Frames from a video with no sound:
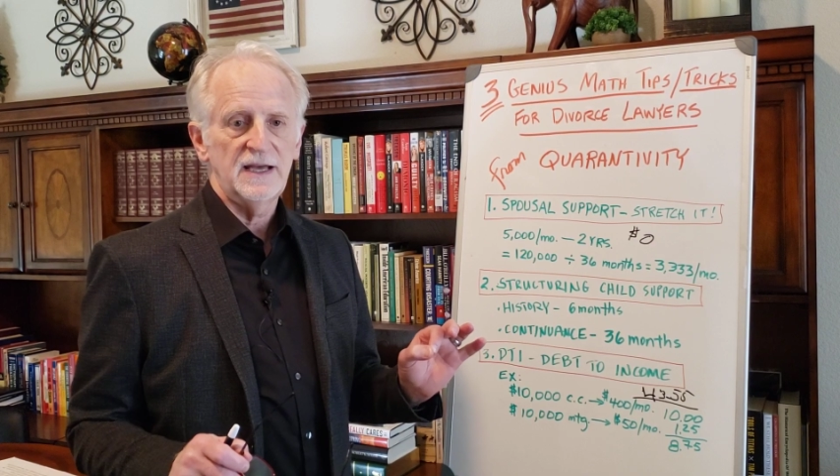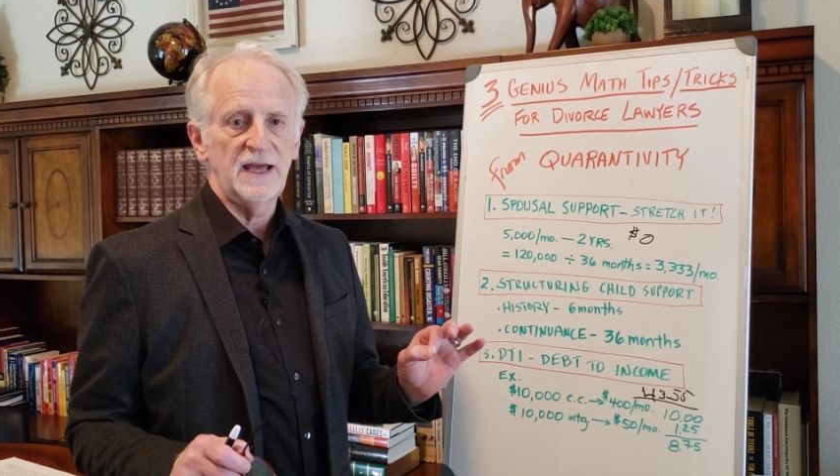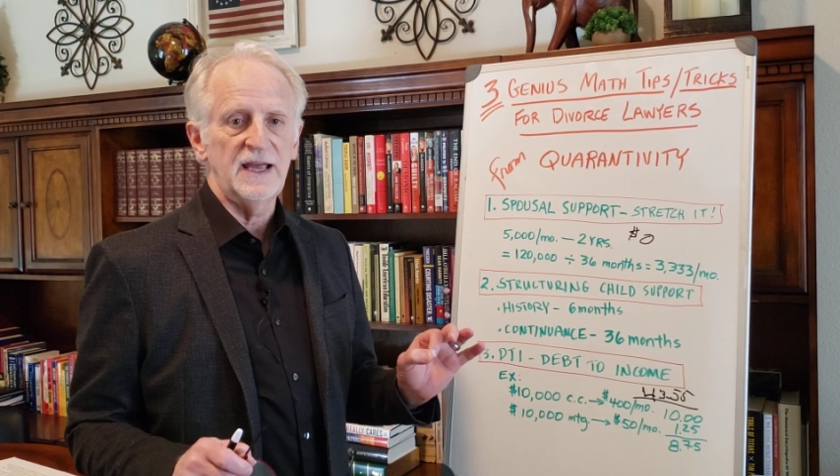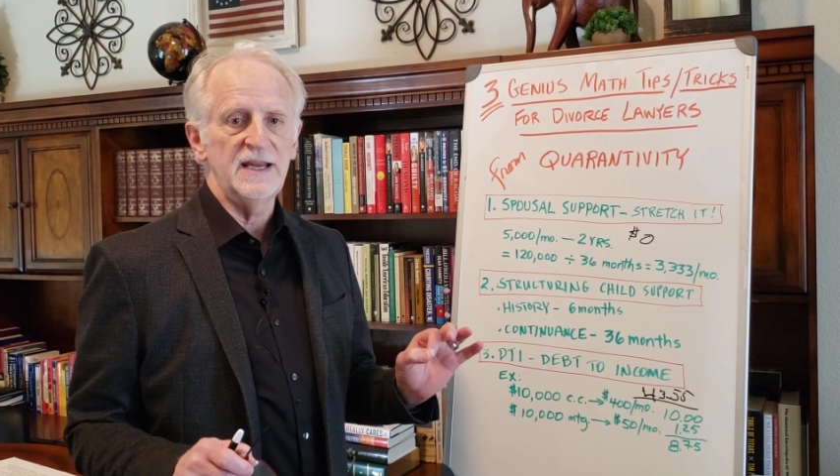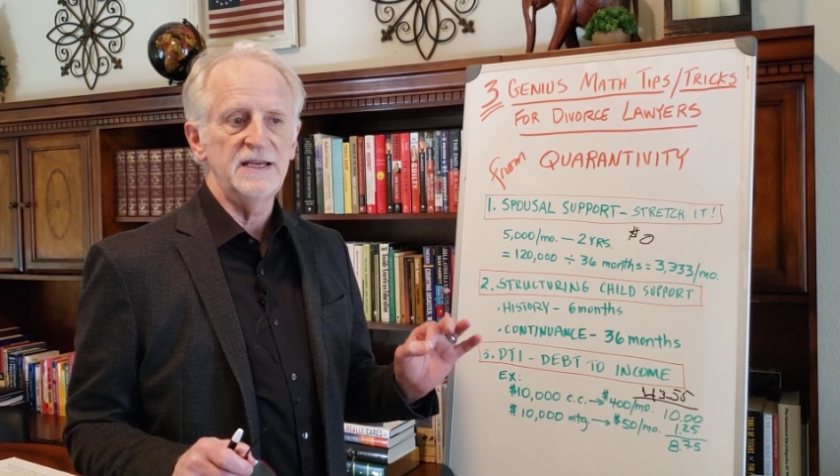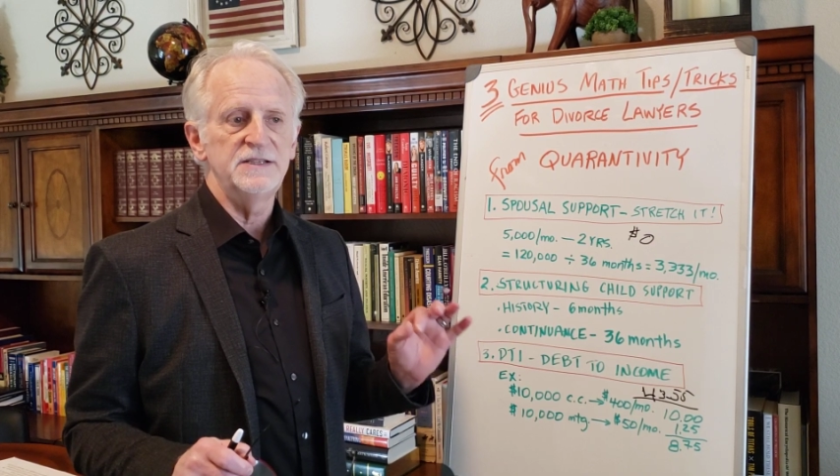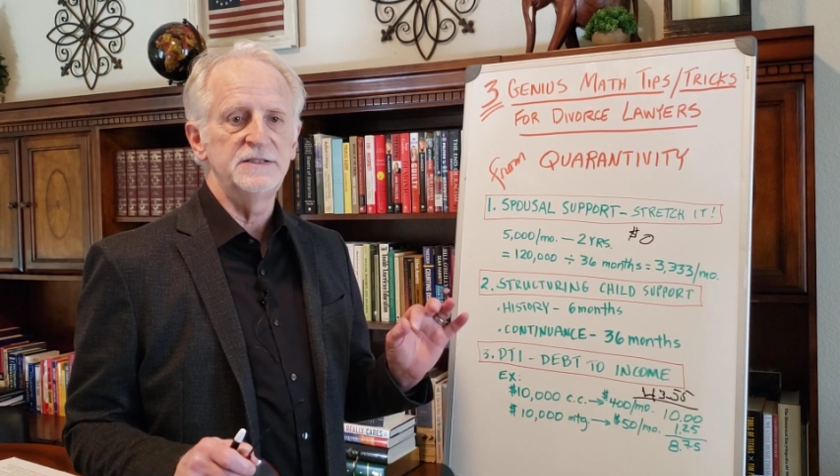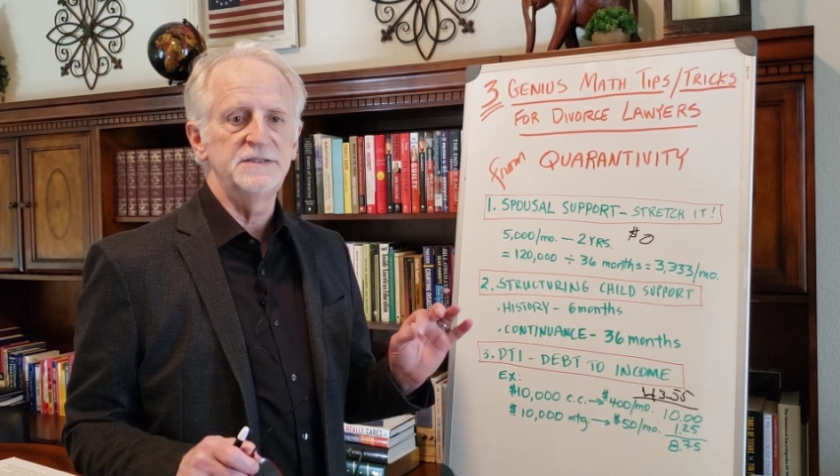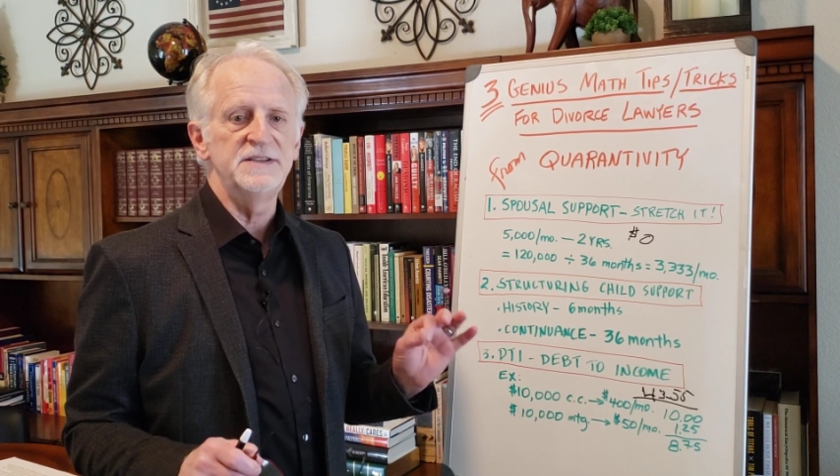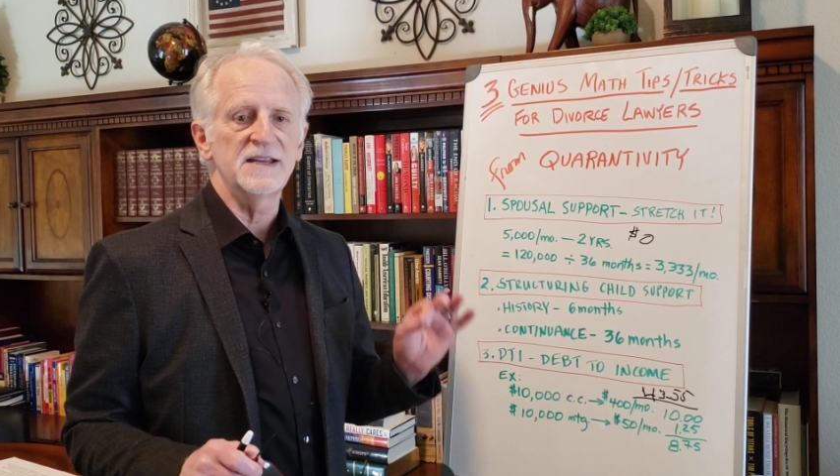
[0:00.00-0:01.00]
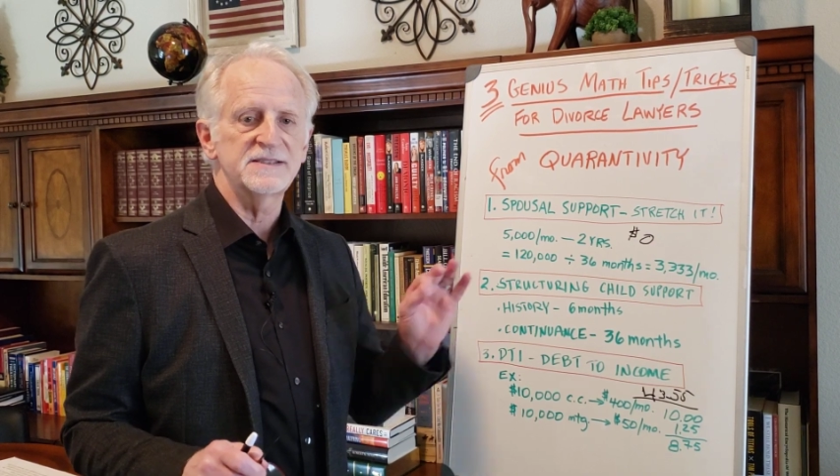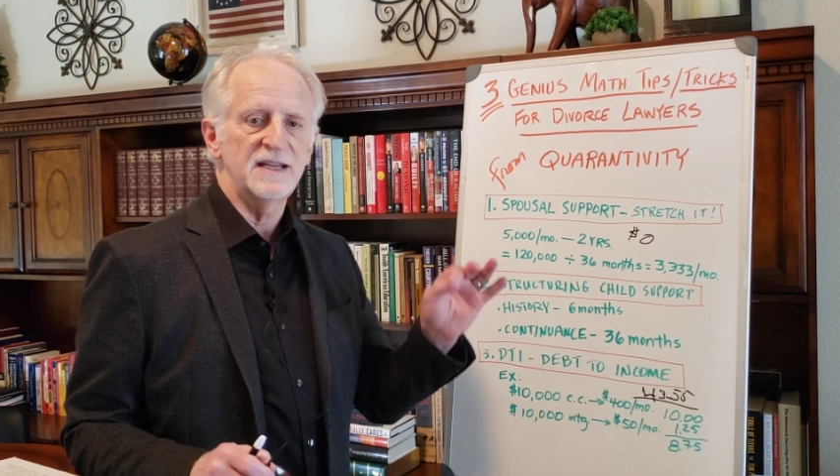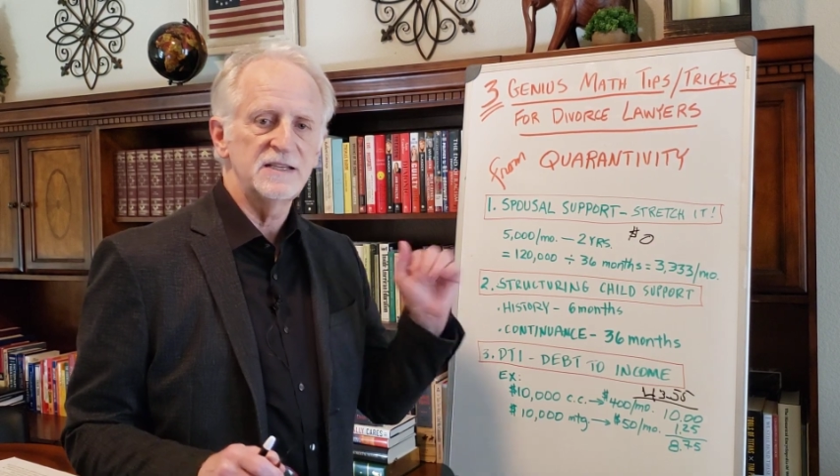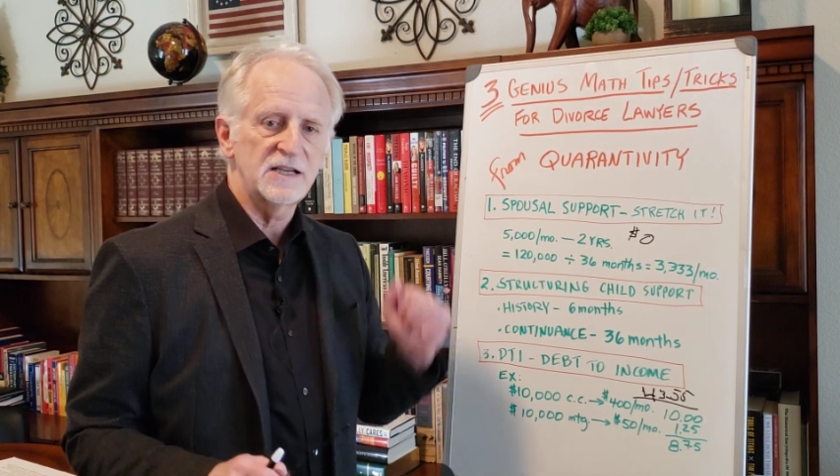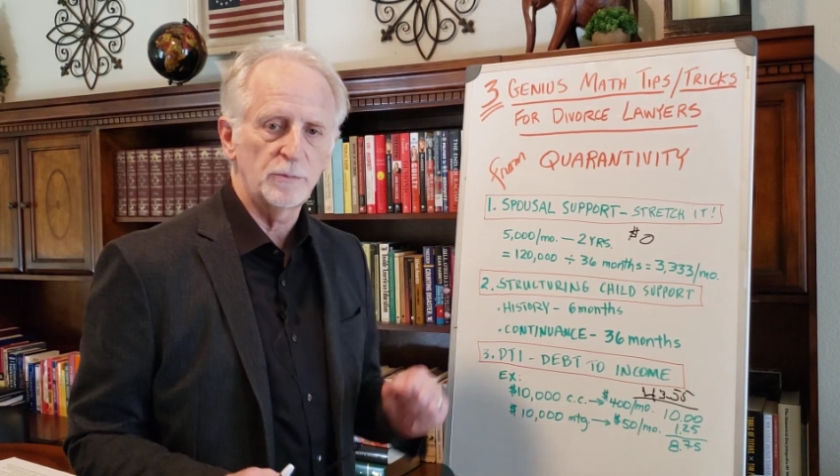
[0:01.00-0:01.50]
a debt to
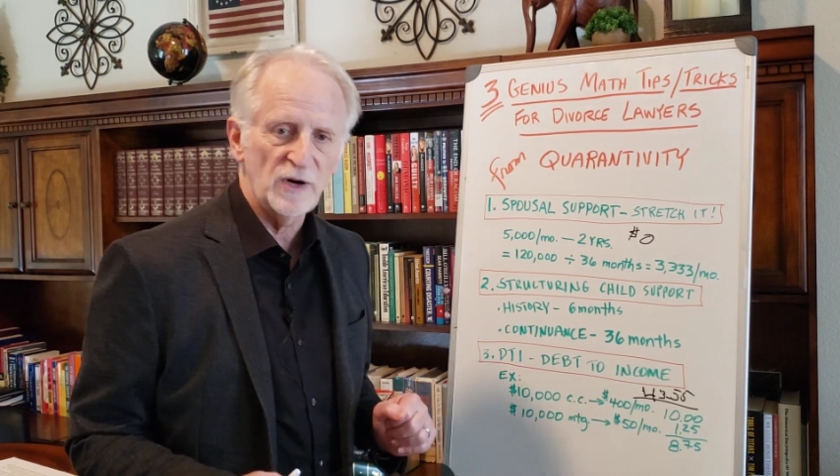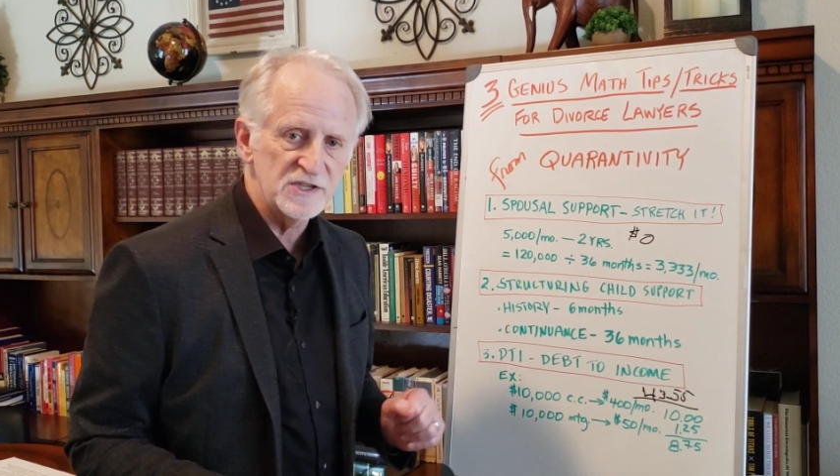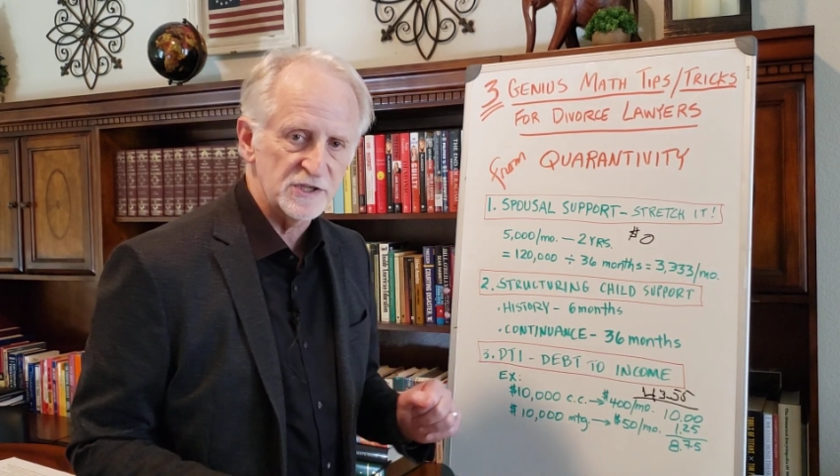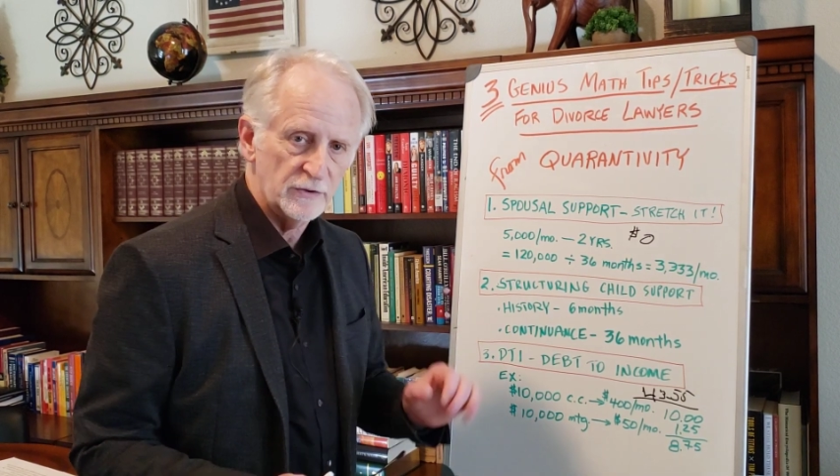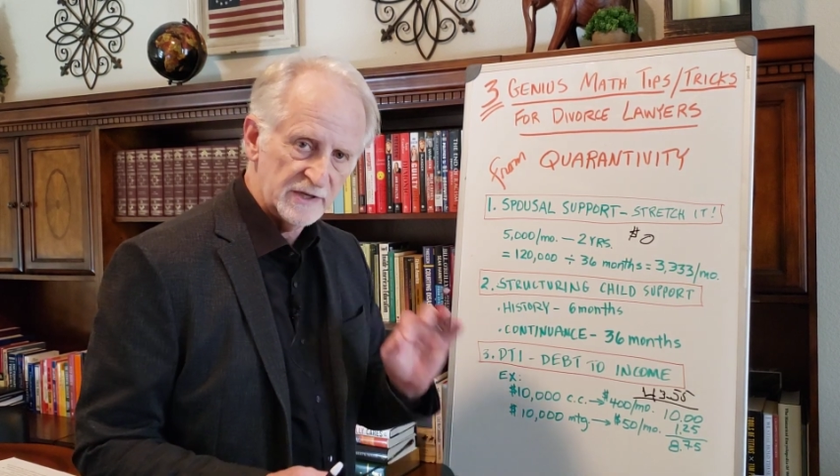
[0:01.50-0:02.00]
income ratio?